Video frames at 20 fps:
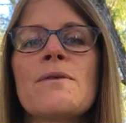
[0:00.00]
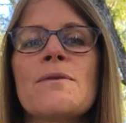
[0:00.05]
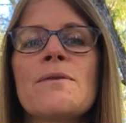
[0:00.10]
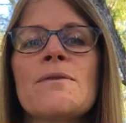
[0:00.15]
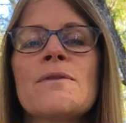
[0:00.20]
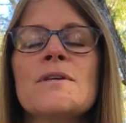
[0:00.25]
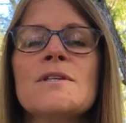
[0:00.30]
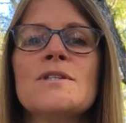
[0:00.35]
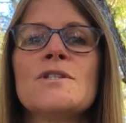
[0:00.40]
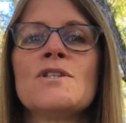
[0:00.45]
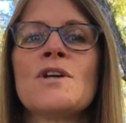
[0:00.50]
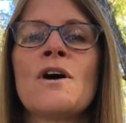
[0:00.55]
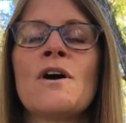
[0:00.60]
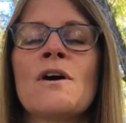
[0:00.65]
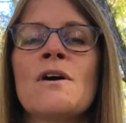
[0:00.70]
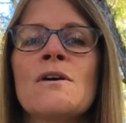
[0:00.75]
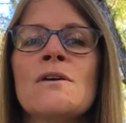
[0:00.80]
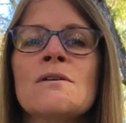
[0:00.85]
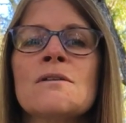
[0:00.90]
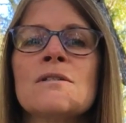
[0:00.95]
the
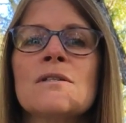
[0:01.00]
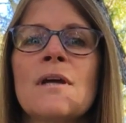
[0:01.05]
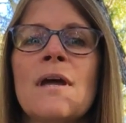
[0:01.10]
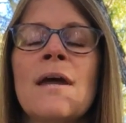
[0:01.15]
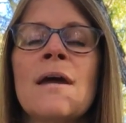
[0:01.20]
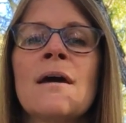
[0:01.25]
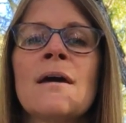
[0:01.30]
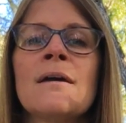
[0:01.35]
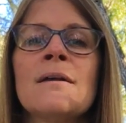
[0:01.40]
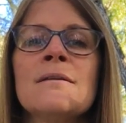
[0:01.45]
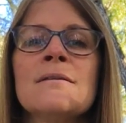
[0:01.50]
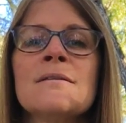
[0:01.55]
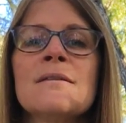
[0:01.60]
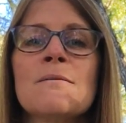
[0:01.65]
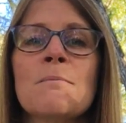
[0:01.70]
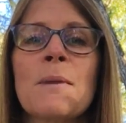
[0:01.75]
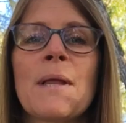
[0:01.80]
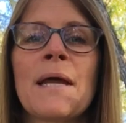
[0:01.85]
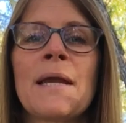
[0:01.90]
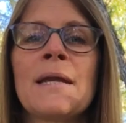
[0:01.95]
stars and the
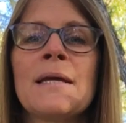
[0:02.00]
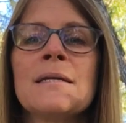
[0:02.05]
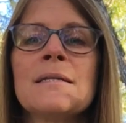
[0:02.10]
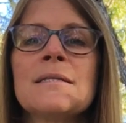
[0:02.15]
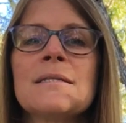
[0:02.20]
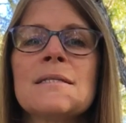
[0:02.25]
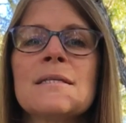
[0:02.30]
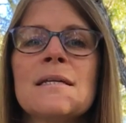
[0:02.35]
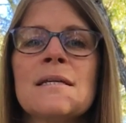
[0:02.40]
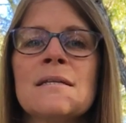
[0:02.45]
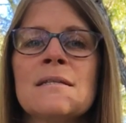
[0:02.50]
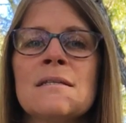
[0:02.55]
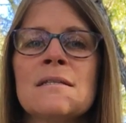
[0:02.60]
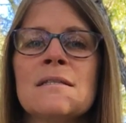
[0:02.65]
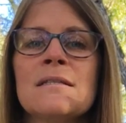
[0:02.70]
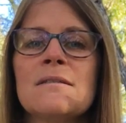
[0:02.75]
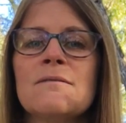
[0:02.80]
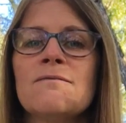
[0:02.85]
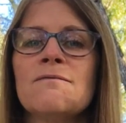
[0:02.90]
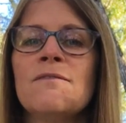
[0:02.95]
planets
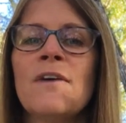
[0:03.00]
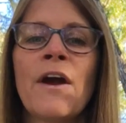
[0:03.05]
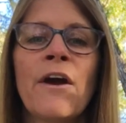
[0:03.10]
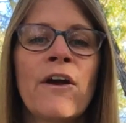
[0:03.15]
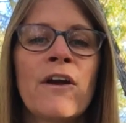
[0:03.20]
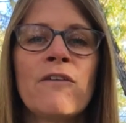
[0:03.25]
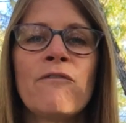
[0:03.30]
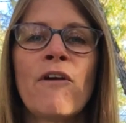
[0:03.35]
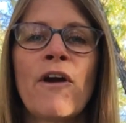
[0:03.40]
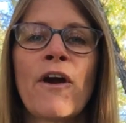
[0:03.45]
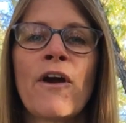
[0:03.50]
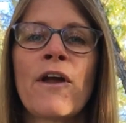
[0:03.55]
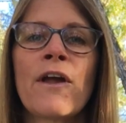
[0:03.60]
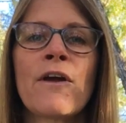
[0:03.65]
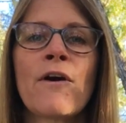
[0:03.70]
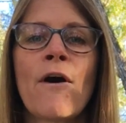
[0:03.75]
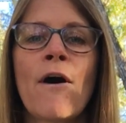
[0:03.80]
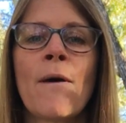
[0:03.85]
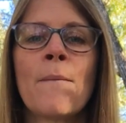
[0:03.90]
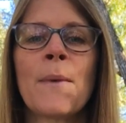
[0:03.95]
is very, very
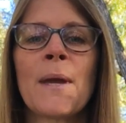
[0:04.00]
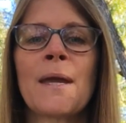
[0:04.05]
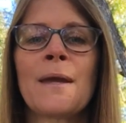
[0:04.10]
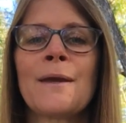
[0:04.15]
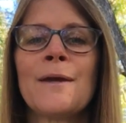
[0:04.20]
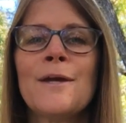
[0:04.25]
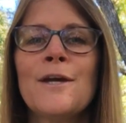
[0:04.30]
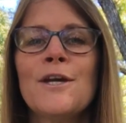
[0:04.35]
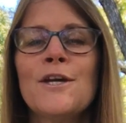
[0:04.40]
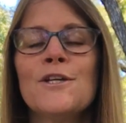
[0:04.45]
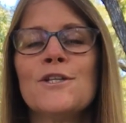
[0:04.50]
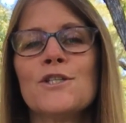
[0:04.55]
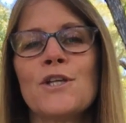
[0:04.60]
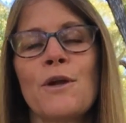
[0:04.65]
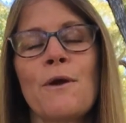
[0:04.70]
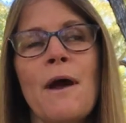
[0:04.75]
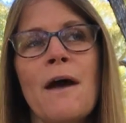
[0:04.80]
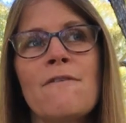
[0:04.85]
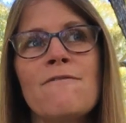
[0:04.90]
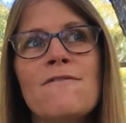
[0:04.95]
calming. So
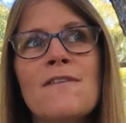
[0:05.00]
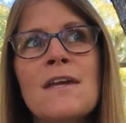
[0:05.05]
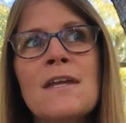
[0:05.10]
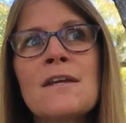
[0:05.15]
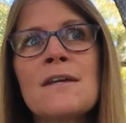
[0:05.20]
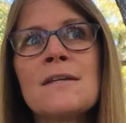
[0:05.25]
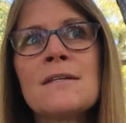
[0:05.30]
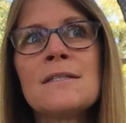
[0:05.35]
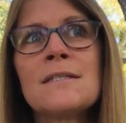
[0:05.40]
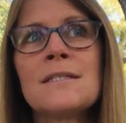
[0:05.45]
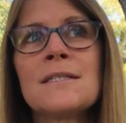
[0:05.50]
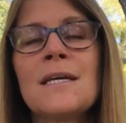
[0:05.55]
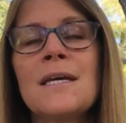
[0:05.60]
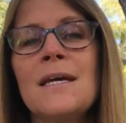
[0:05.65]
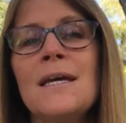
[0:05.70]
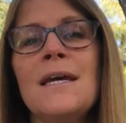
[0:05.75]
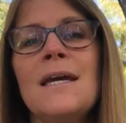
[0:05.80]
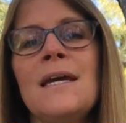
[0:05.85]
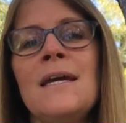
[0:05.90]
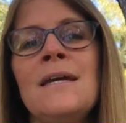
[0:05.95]
you have Venus
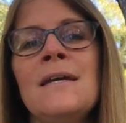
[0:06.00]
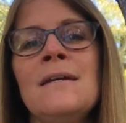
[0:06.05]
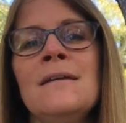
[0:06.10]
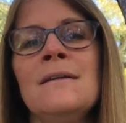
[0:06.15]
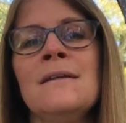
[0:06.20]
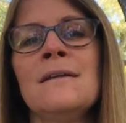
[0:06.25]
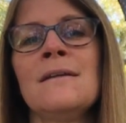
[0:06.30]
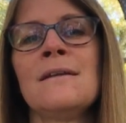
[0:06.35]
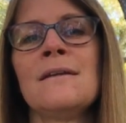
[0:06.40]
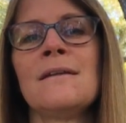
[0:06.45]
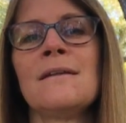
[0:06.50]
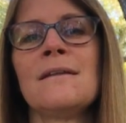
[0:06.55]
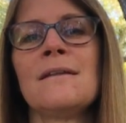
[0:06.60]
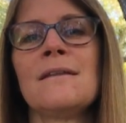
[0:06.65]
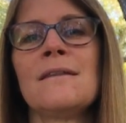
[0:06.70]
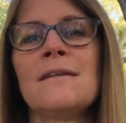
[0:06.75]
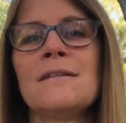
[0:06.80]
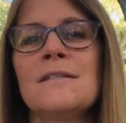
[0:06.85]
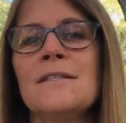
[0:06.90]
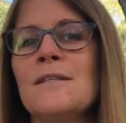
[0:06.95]

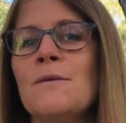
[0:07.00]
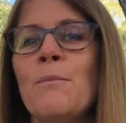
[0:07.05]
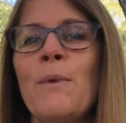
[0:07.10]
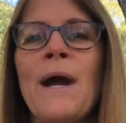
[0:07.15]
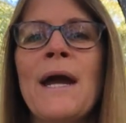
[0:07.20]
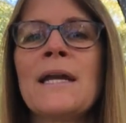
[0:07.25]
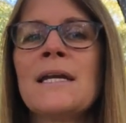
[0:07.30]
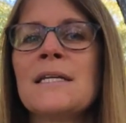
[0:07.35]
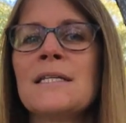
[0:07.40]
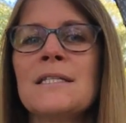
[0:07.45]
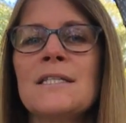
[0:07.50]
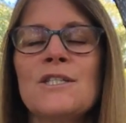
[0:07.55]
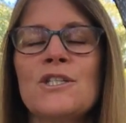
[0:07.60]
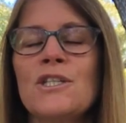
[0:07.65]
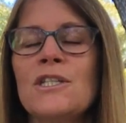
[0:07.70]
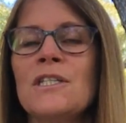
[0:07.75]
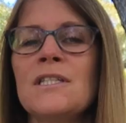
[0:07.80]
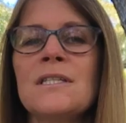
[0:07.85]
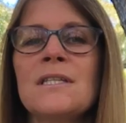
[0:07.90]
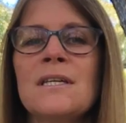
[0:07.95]
that's the brightest.
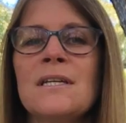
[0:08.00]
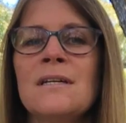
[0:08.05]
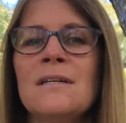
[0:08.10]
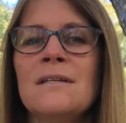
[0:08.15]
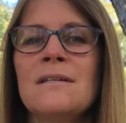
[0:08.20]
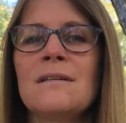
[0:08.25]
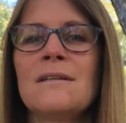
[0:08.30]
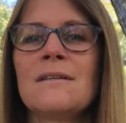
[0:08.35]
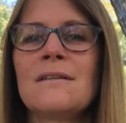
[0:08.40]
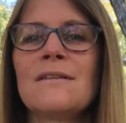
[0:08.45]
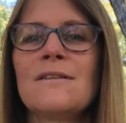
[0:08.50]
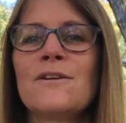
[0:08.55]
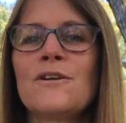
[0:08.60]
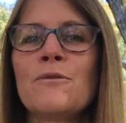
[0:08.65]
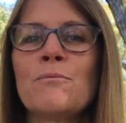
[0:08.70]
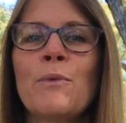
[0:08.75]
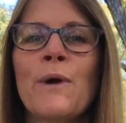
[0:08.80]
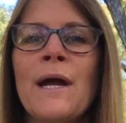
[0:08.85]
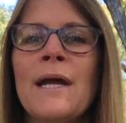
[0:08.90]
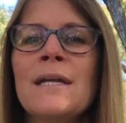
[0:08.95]
She's the
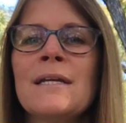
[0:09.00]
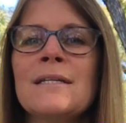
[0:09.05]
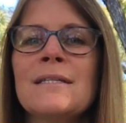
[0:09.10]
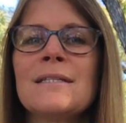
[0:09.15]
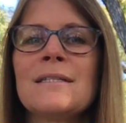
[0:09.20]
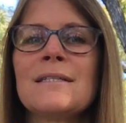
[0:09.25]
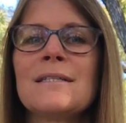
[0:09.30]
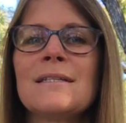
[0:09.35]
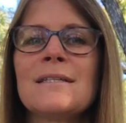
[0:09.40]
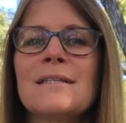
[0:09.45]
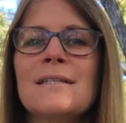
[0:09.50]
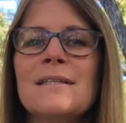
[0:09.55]
third brightest